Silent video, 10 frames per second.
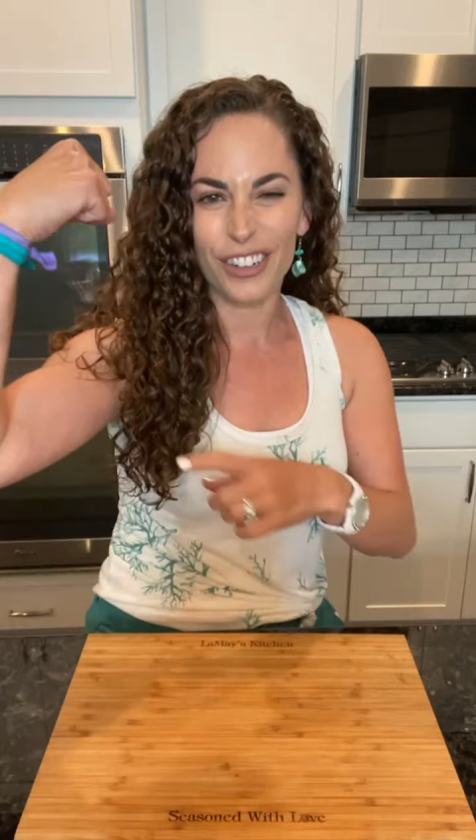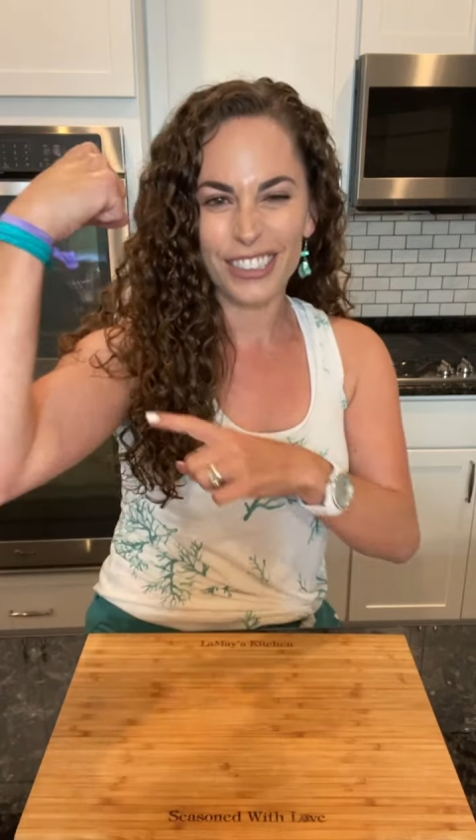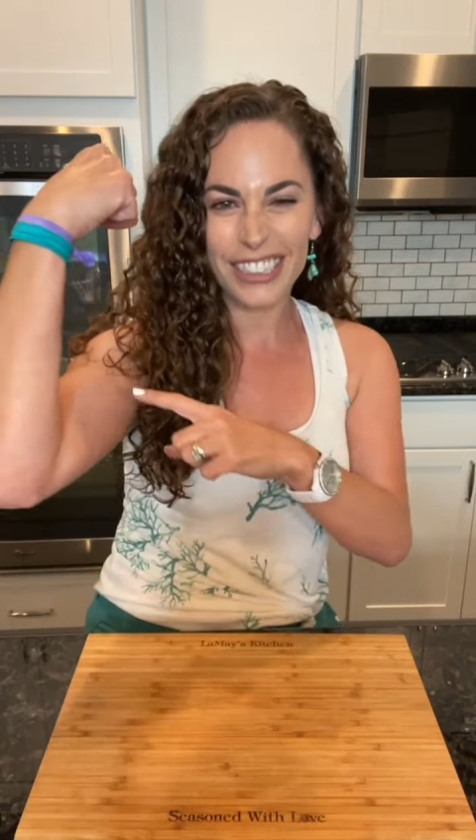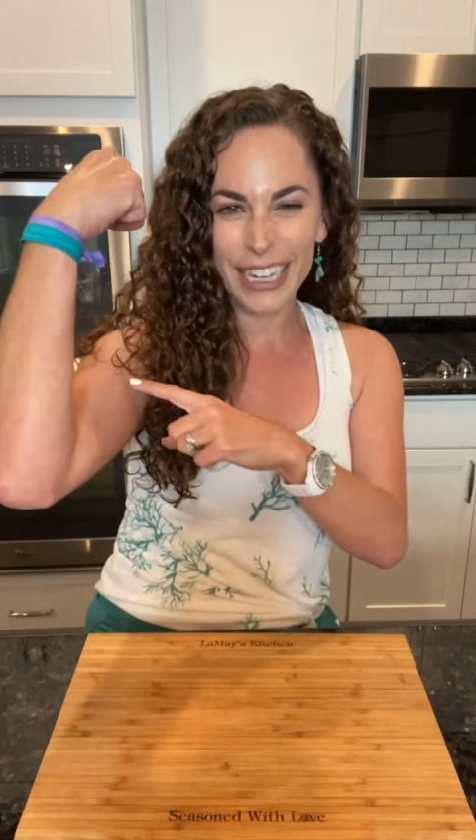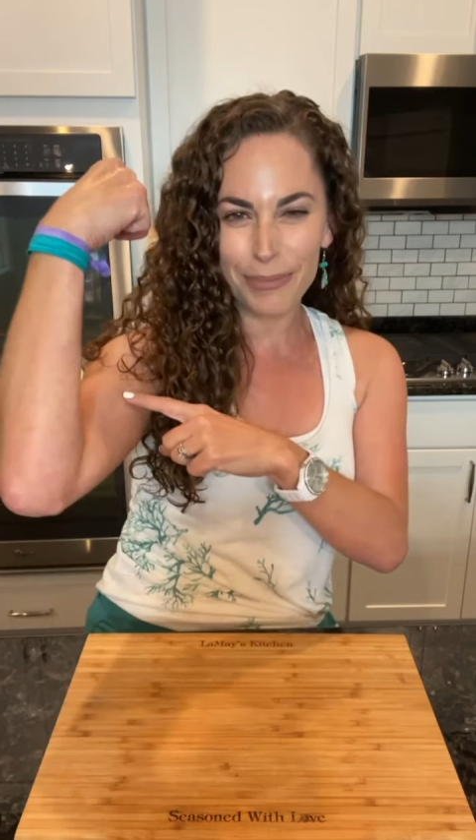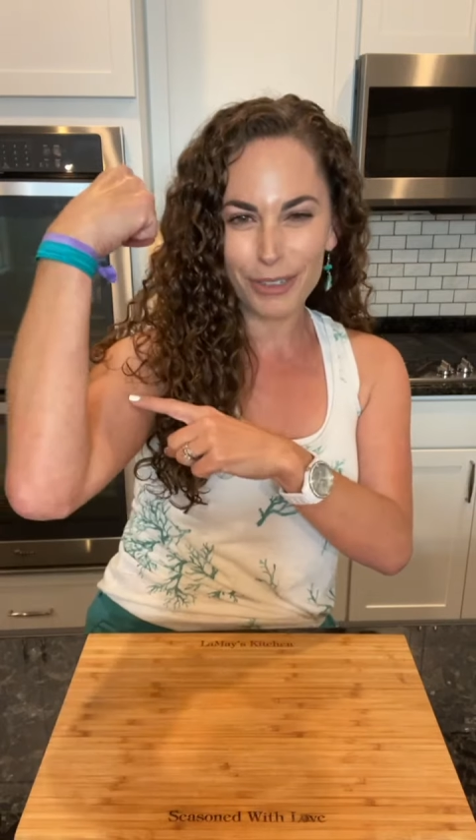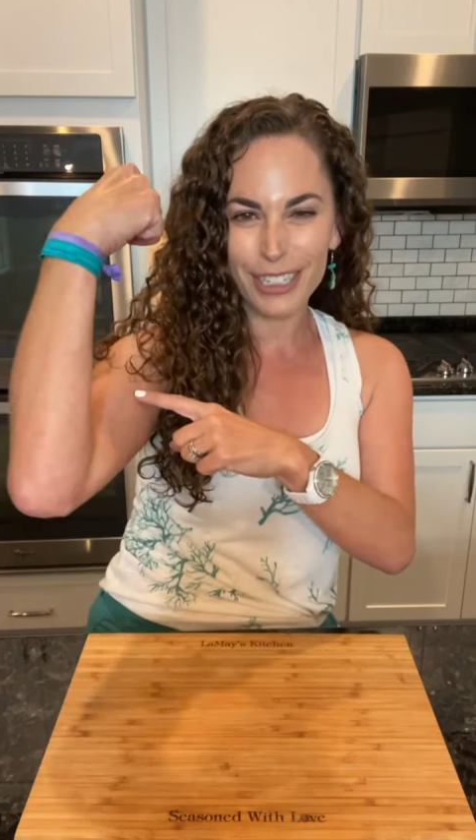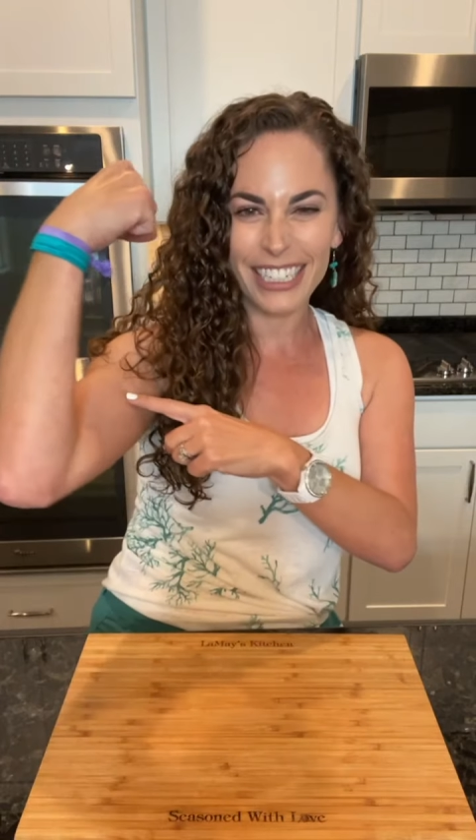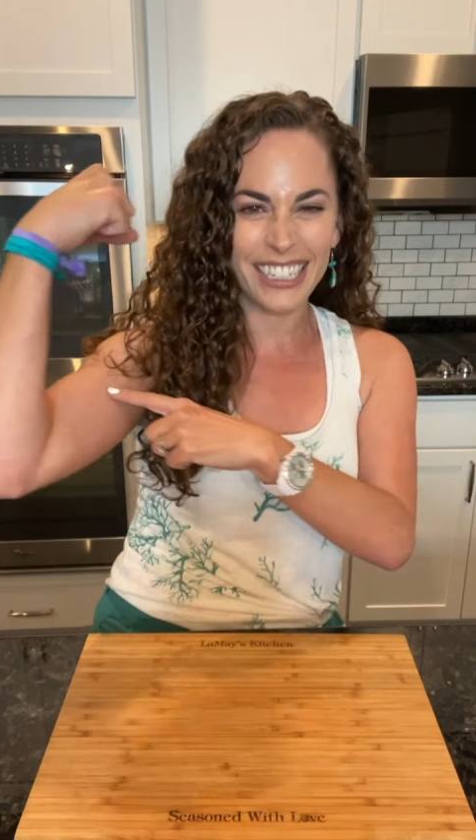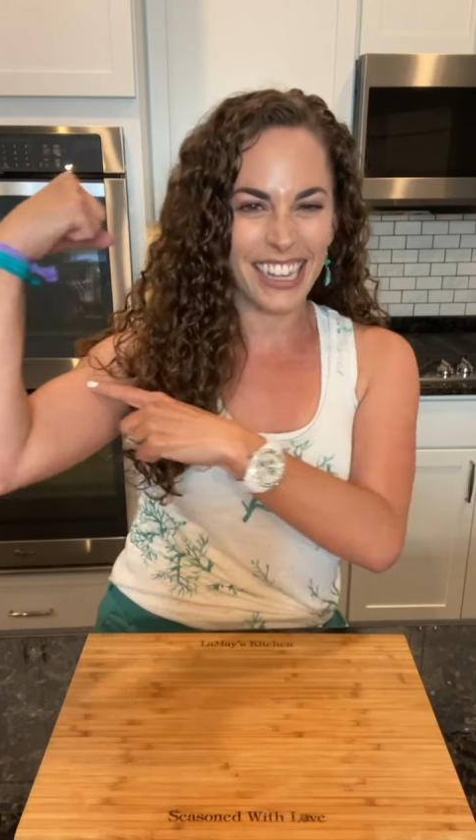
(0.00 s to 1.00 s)
label
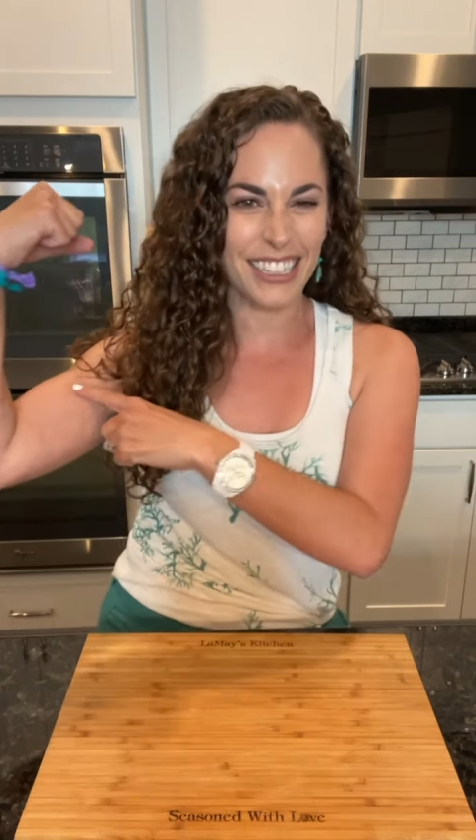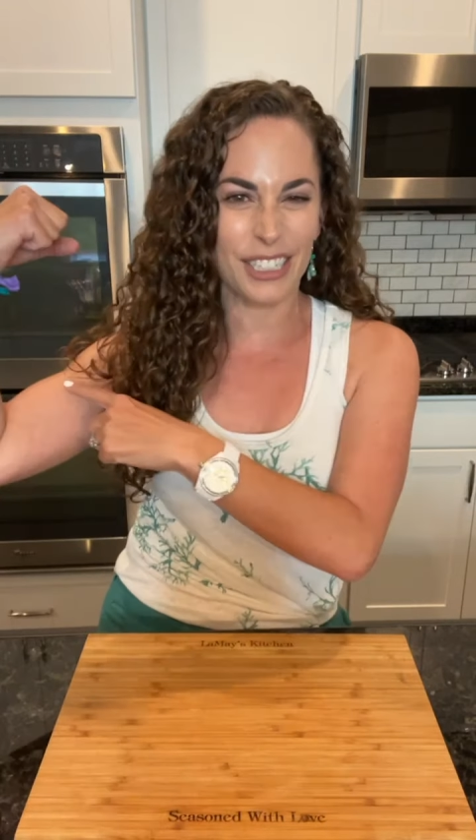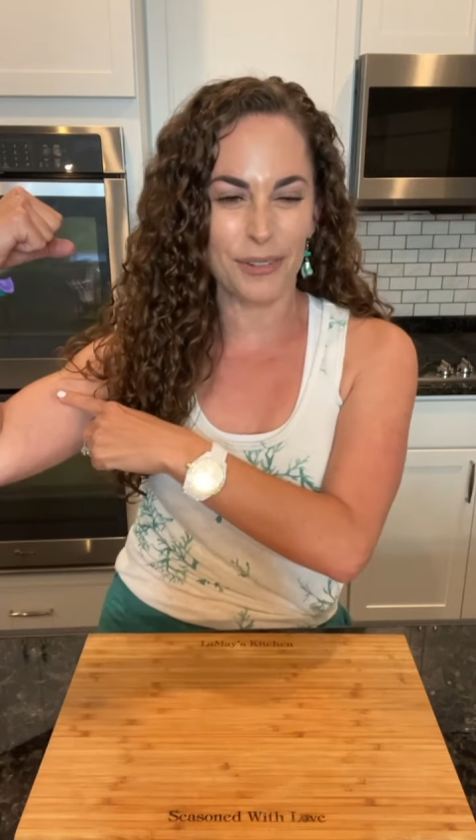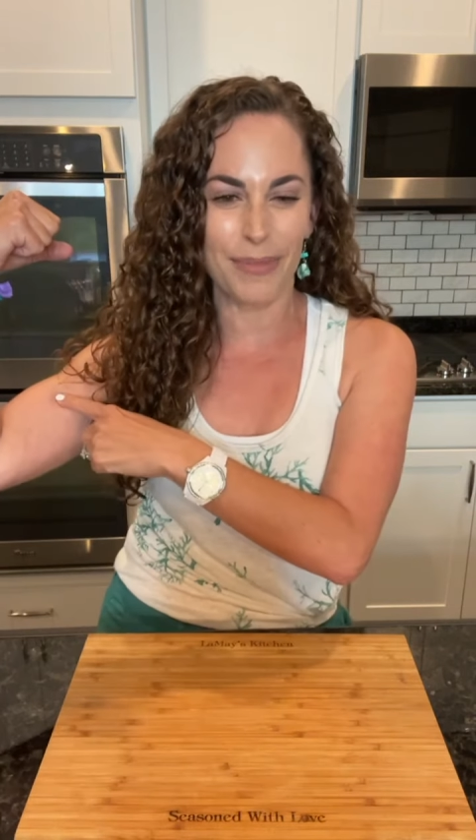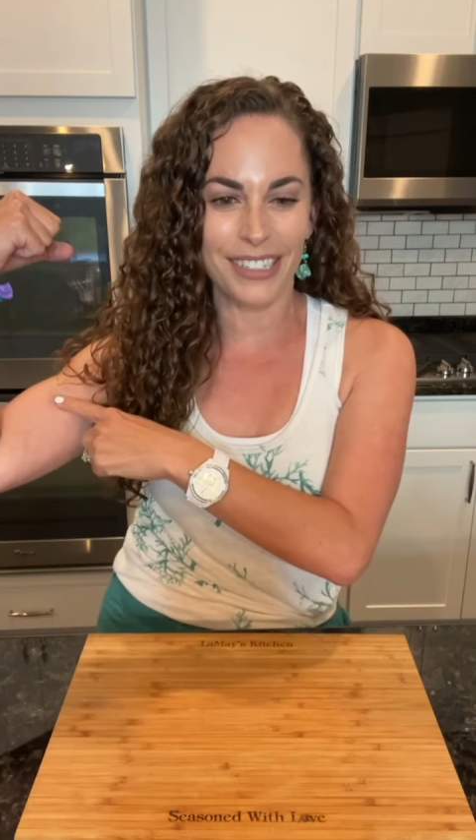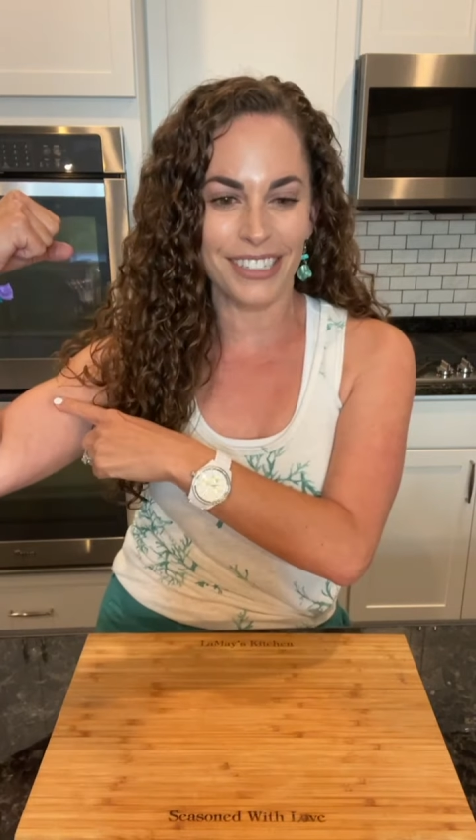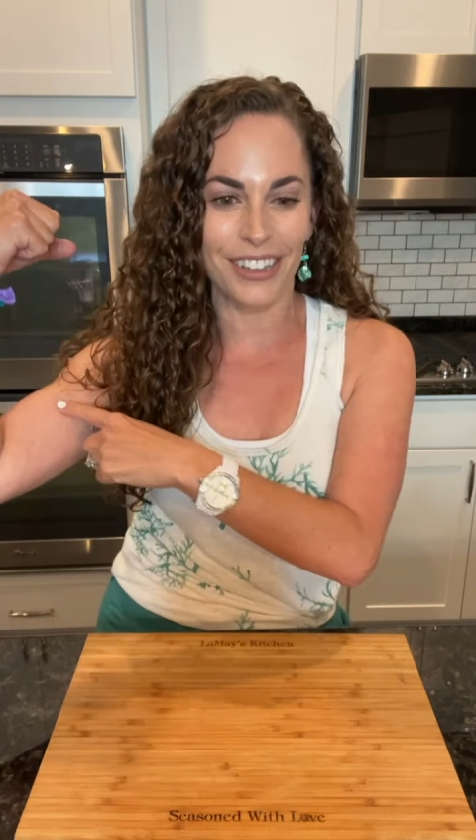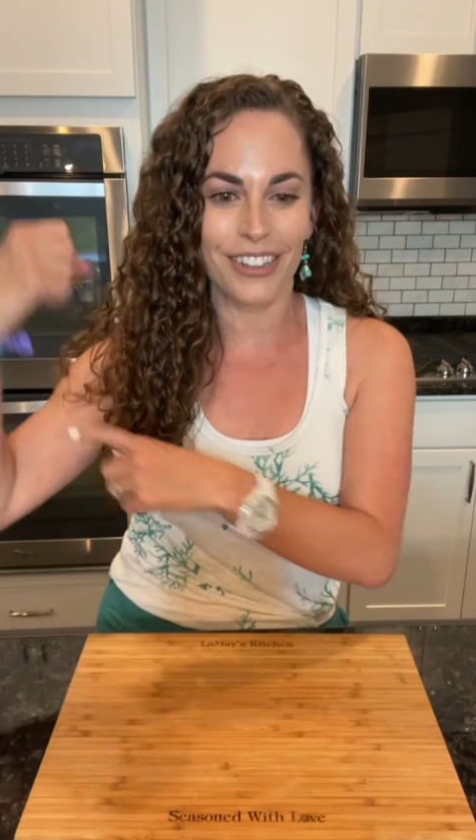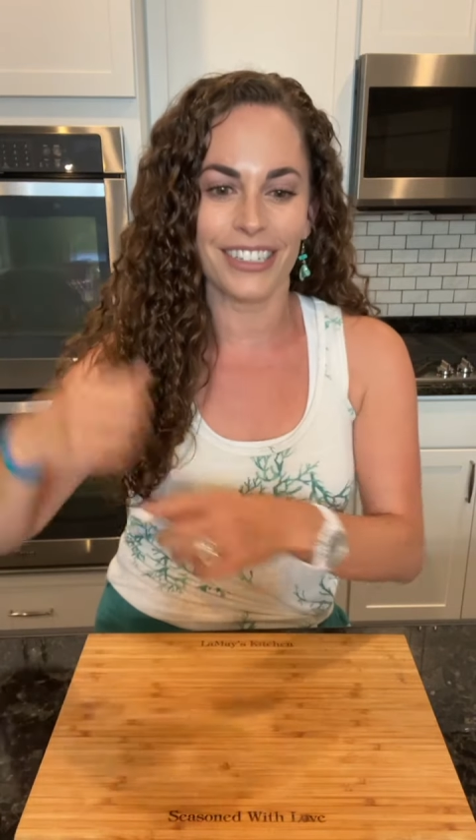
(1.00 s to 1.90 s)
reading gangster muscle